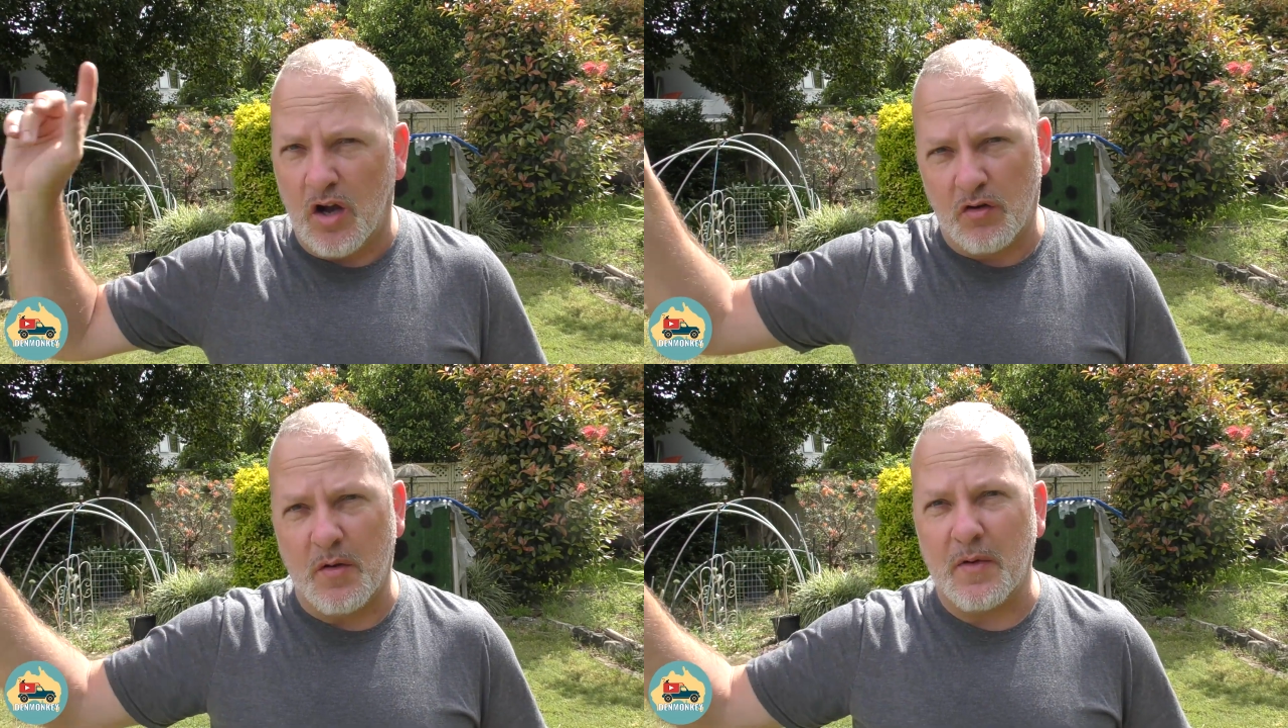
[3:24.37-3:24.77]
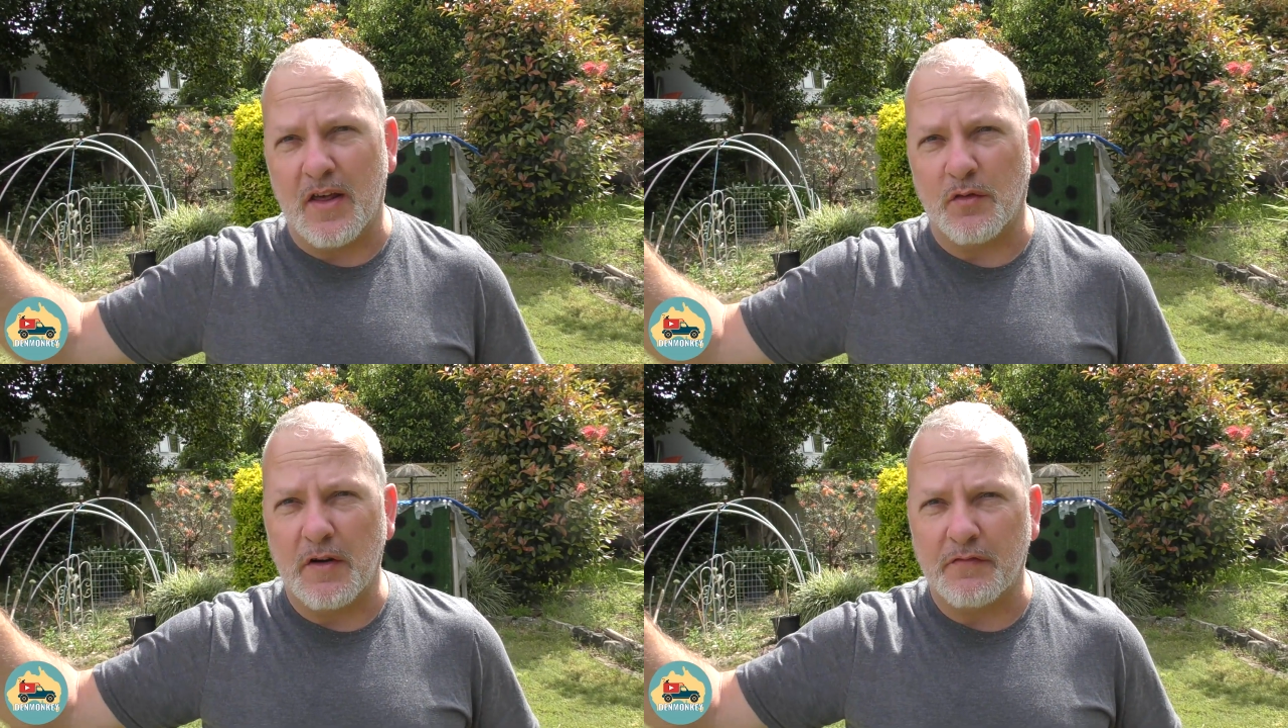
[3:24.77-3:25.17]
I'll grab
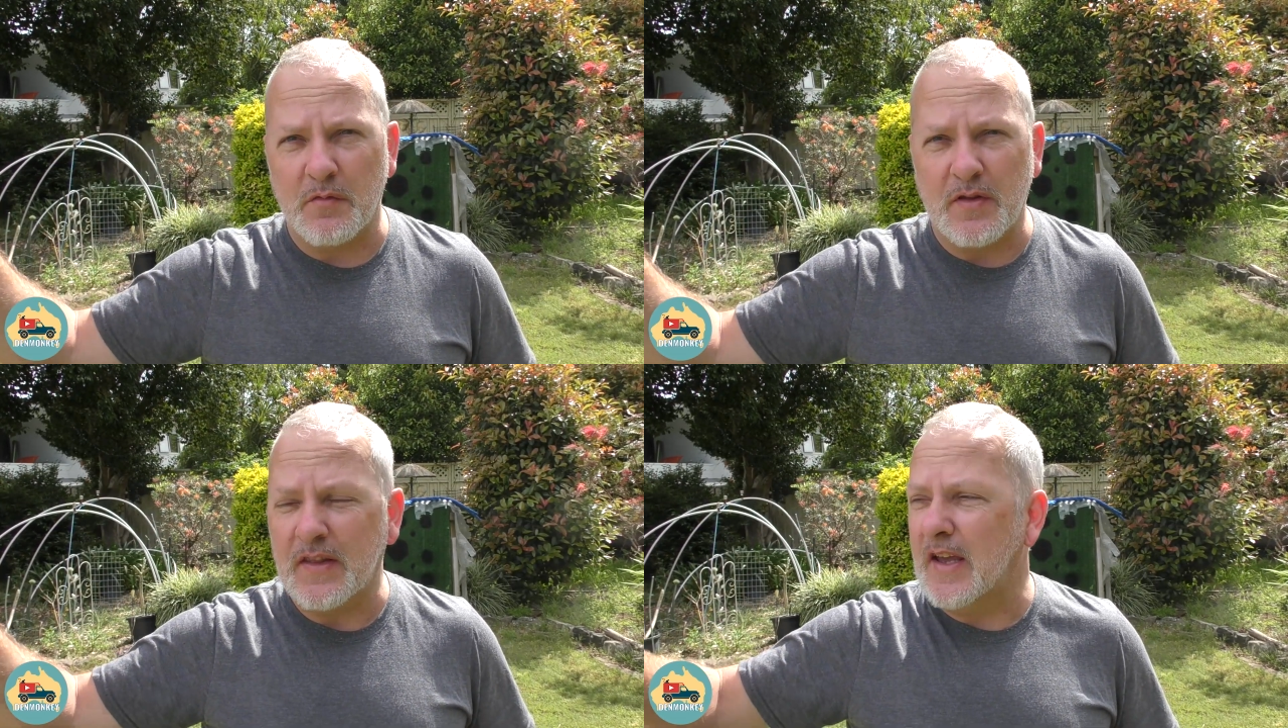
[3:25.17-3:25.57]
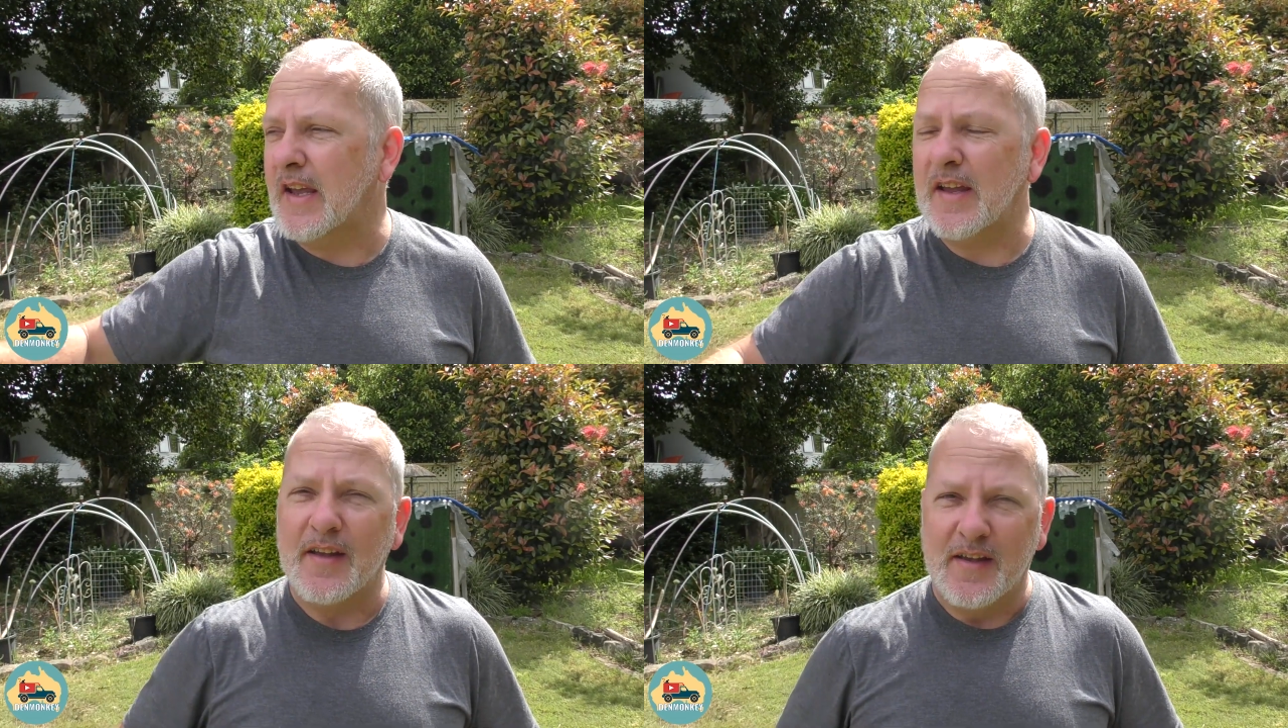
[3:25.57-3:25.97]
another one from in
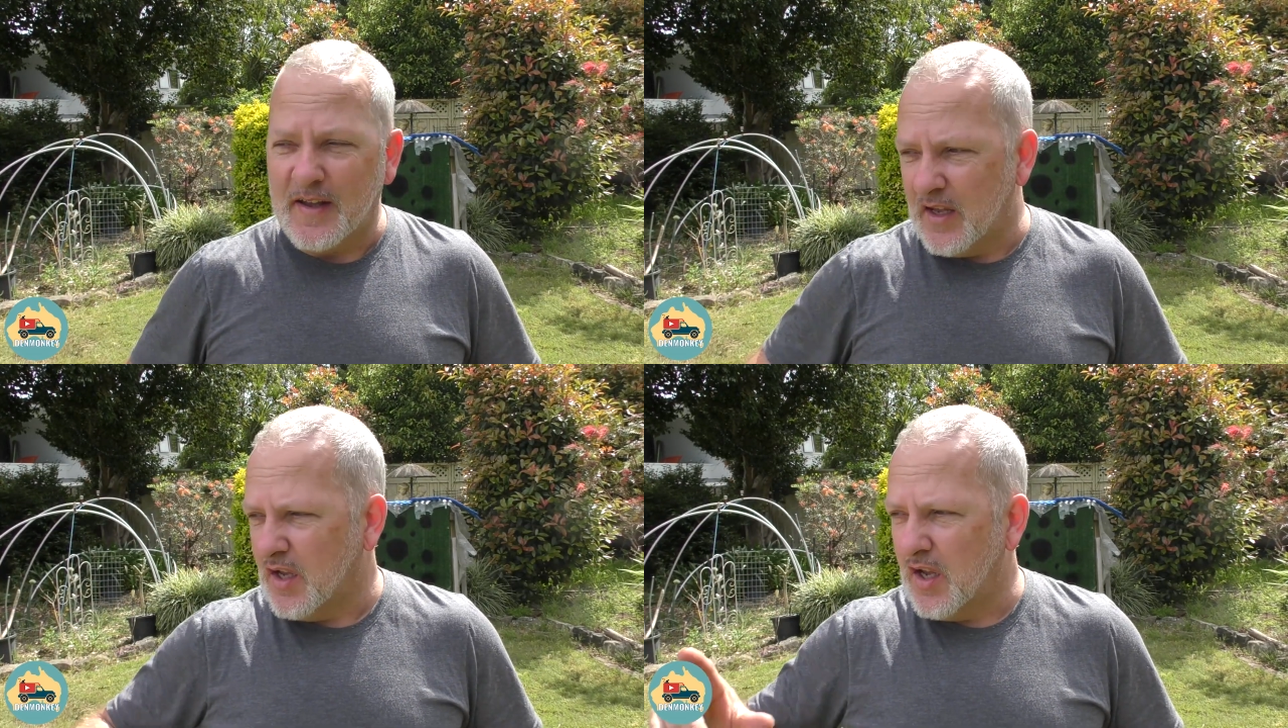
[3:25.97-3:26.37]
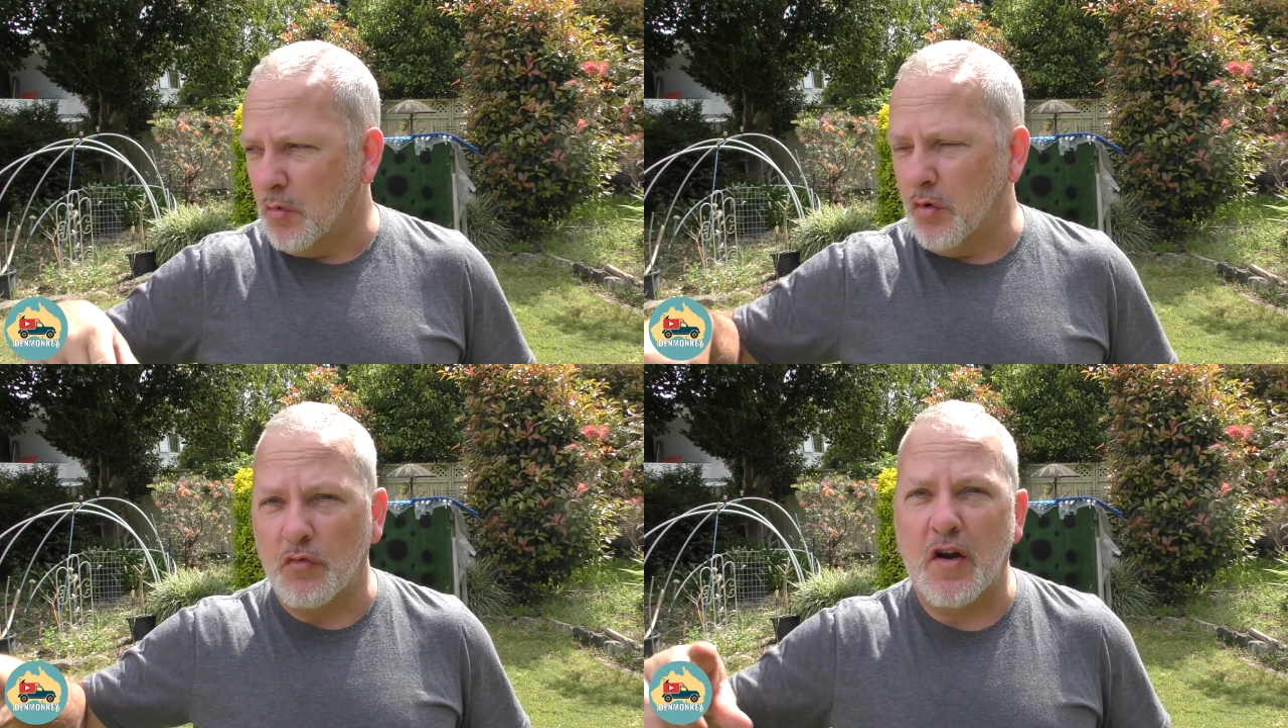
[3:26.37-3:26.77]
there
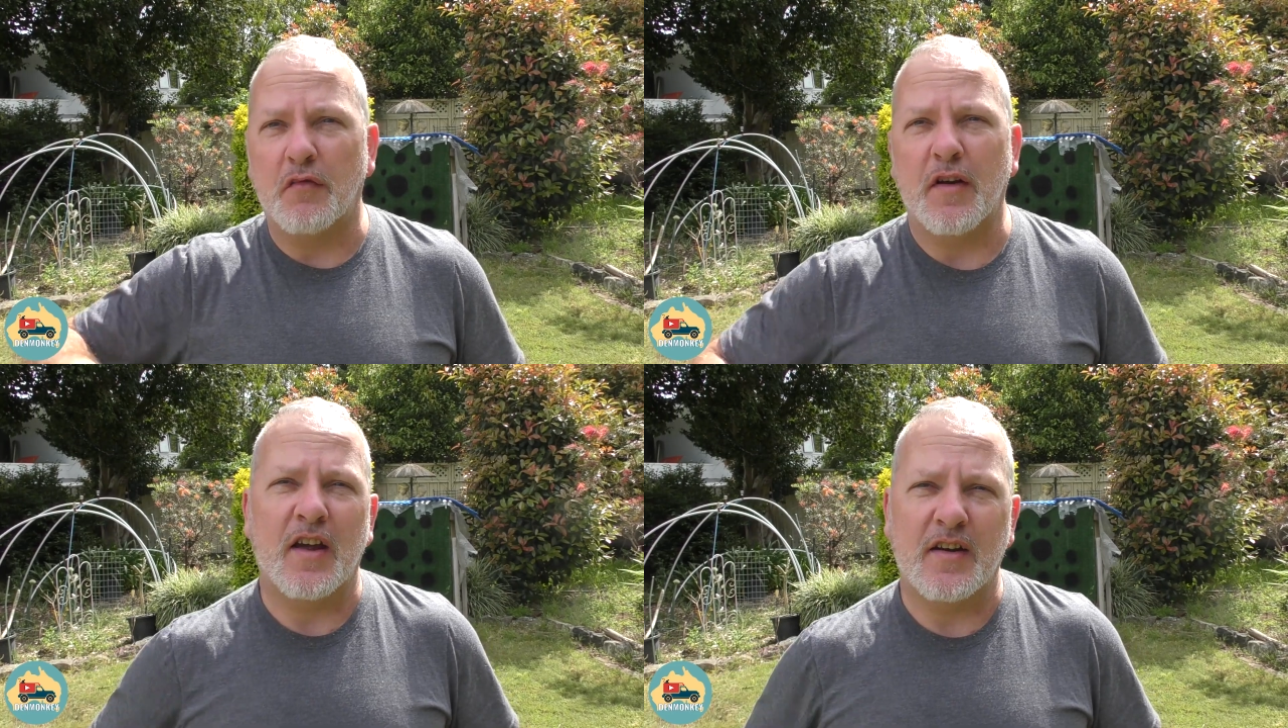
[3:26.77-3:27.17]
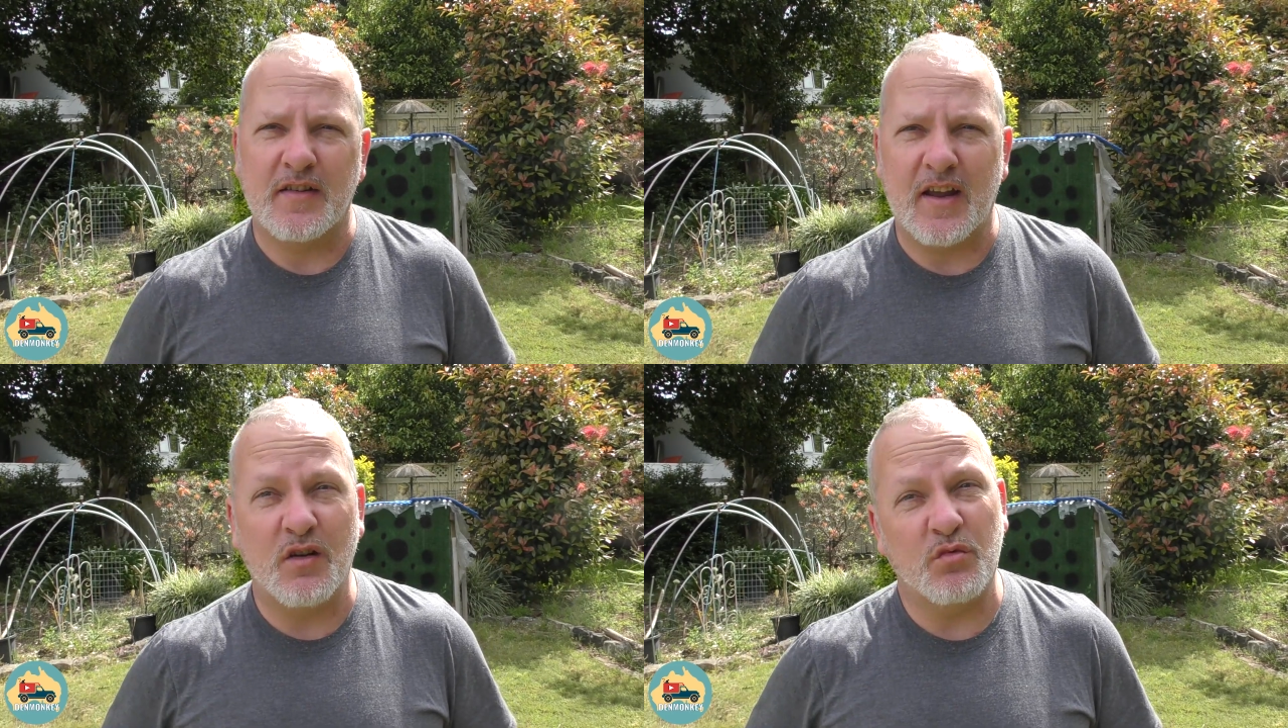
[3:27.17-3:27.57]
and we'll run
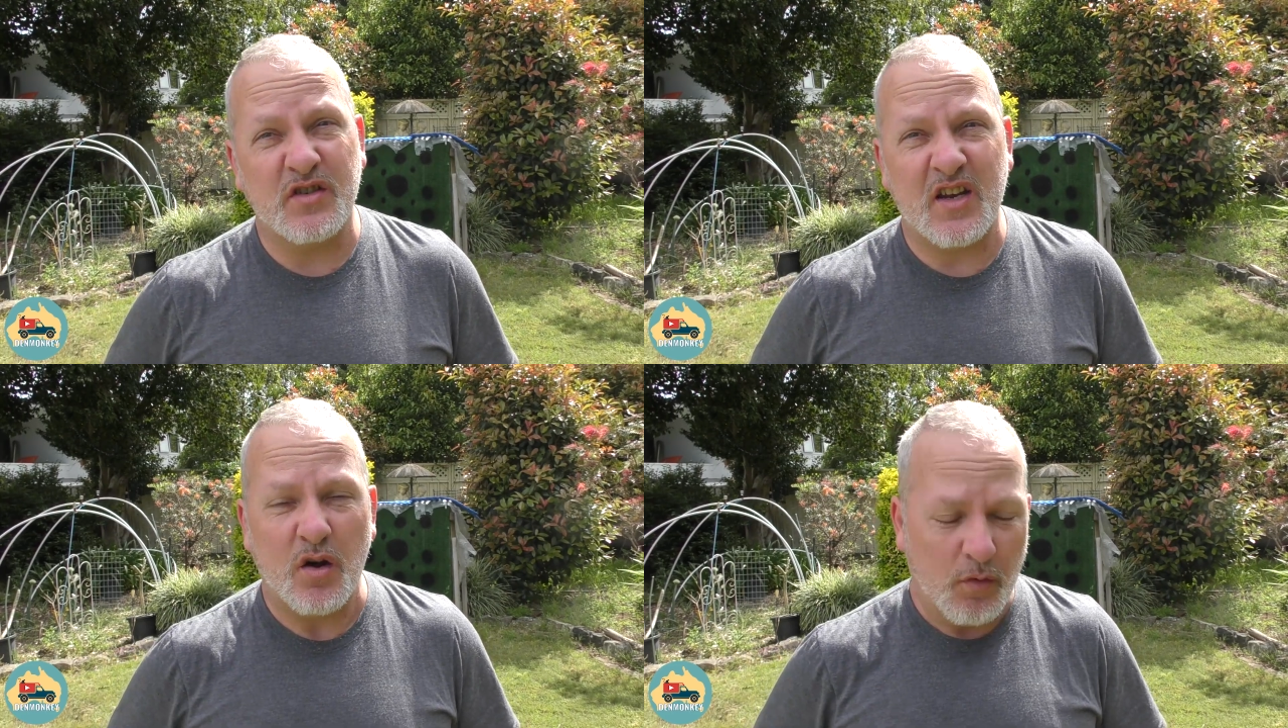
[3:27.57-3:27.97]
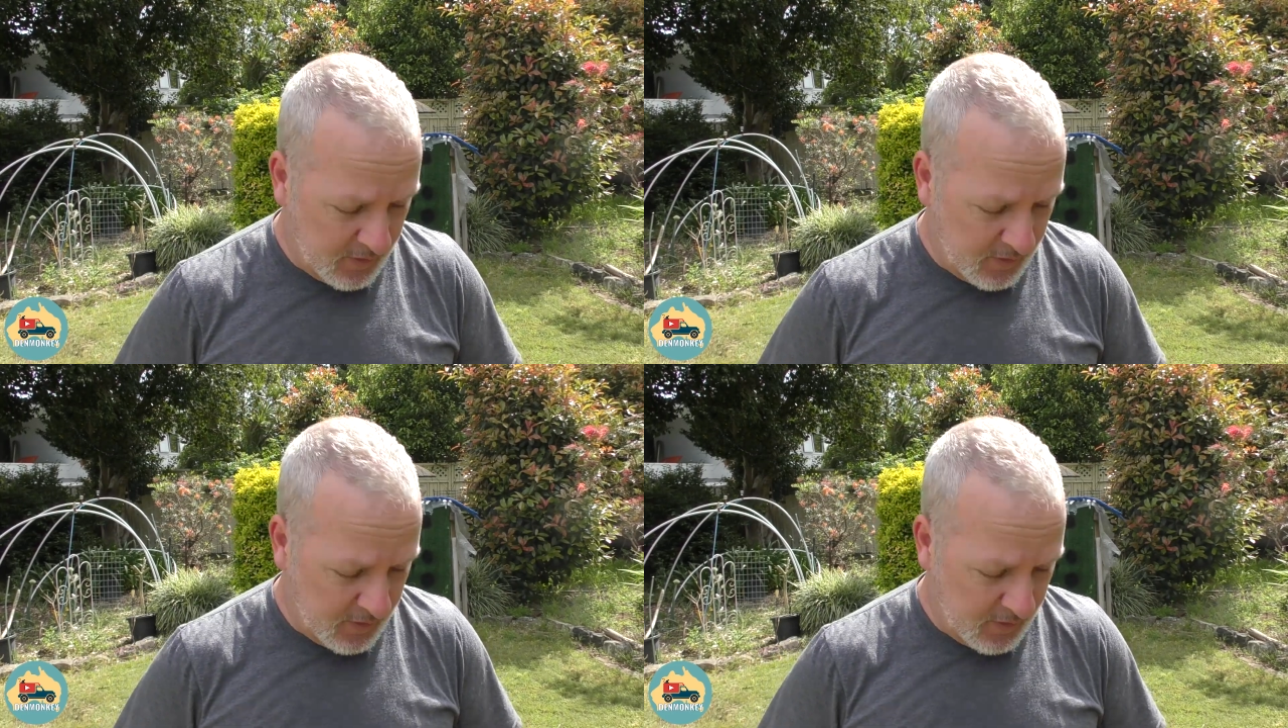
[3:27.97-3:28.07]
around and we'll see how it